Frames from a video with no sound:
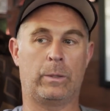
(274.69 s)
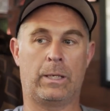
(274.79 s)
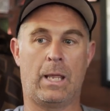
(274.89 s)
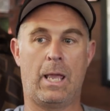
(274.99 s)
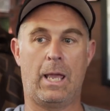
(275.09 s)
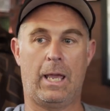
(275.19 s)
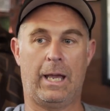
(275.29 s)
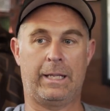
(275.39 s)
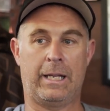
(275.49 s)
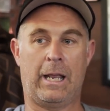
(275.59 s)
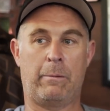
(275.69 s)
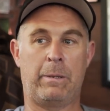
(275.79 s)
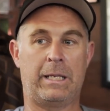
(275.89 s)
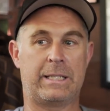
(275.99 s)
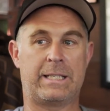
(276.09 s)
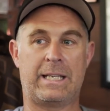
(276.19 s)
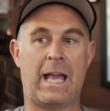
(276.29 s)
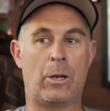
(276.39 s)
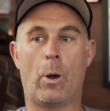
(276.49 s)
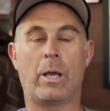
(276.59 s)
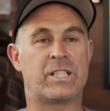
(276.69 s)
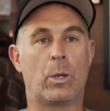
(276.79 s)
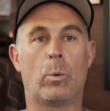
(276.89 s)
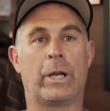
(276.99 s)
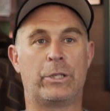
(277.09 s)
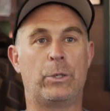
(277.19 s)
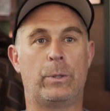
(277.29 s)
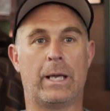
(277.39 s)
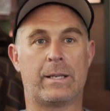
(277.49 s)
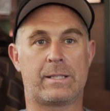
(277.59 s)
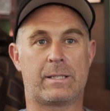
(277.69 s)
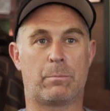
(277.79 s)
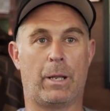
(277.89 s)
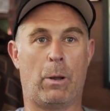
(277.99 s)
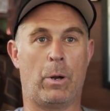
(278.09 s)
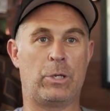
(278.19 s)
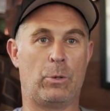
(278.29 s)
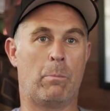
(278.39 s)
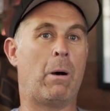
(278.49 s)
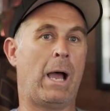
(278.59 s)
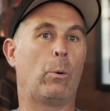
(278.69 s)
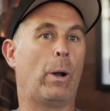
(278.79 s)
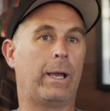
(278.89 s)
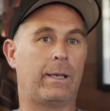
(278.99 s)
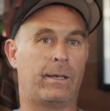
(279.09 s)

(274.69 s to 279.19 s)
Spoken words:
And then I immediately said, yeah, no, I still want to do this, but I want to do it my way.